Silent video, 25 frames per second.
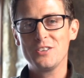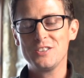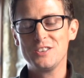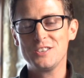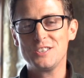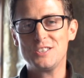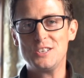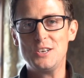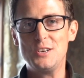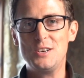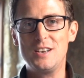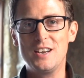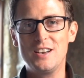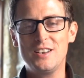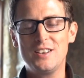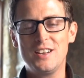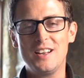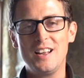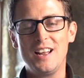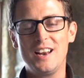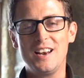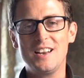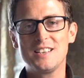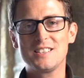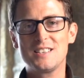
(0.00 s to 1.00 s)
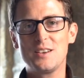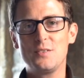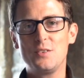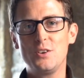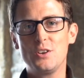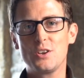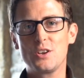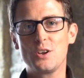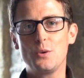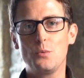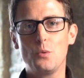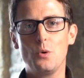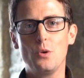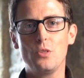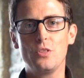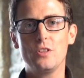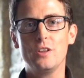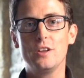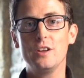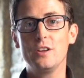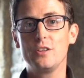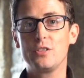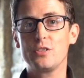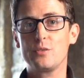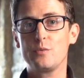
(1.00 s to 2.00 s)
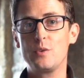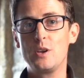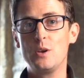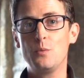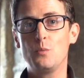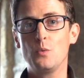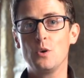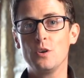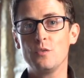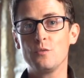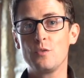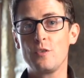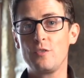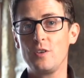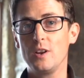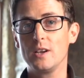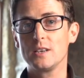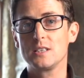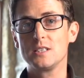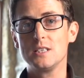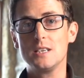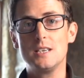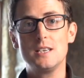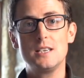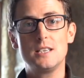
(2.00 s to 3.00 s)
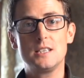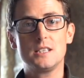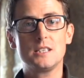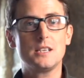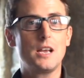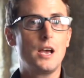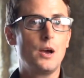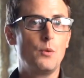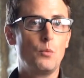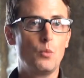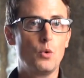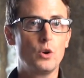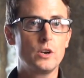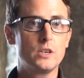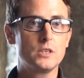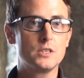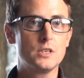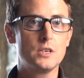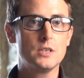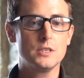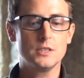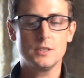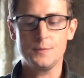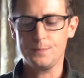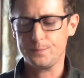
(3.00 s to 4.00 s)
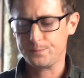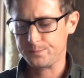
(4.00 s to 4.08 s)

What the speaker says: the studio. Let's have a look at what the 3-in-1 reflector is and what it does.